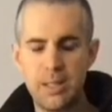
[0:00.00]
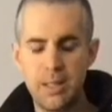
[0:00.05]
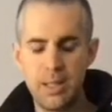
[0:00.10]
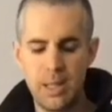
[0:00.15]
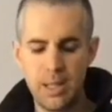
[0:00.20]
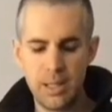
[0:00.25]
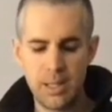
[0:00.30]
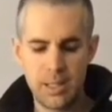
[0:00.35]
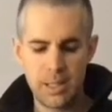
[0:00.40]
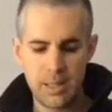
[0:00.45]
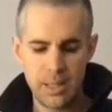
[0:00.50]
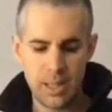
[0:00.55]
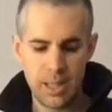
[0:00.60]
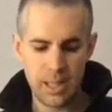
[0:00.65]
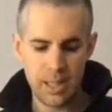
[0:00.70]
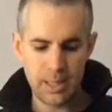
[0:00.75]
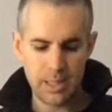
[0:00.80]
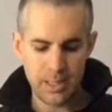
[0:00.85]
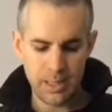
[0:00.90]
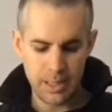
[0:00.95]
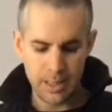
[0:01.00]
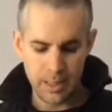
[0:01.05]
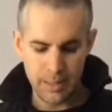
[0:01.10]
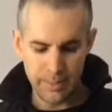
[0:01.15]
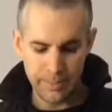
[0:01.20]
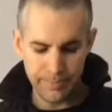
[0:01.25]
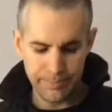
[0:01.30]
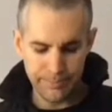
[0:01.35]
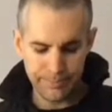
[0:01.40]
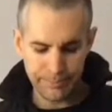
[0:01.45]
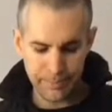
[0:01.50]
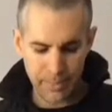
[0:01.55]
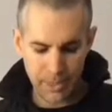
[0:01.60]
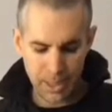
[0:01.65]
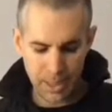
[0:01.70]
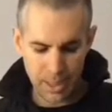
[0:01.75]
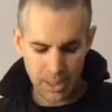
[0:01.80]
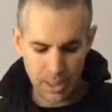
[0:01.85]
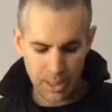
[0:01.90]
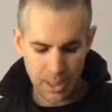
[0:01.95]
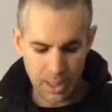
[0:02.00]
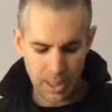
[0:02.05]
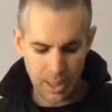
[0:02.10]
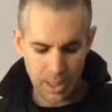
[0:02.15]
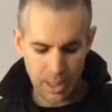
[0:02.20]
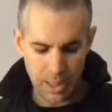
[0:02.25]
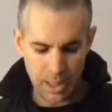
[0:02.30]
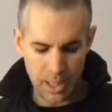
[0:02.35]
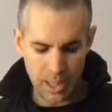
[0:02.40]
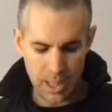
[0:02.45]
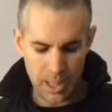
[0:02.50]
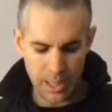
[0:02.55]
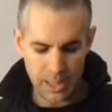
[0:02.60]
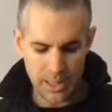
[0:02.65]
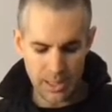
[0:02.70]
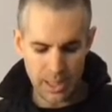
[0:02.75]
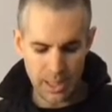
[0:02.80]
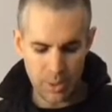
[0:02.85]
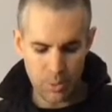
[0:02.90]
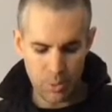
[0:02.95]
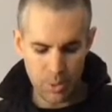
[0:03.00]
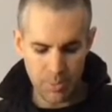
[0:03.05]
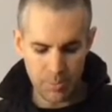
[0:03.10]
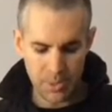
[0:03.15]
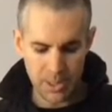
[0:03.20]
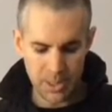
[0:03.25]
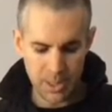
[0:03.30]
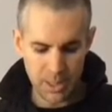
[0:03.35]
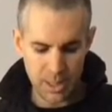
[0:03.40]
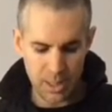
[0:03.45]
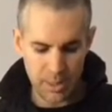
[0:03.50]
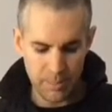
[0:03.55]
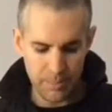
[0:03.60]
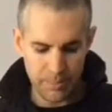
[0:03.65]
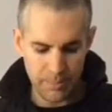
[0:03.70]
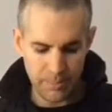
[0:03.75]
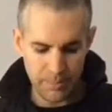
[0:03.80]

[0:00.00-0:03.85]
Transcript: is that it has that ripstop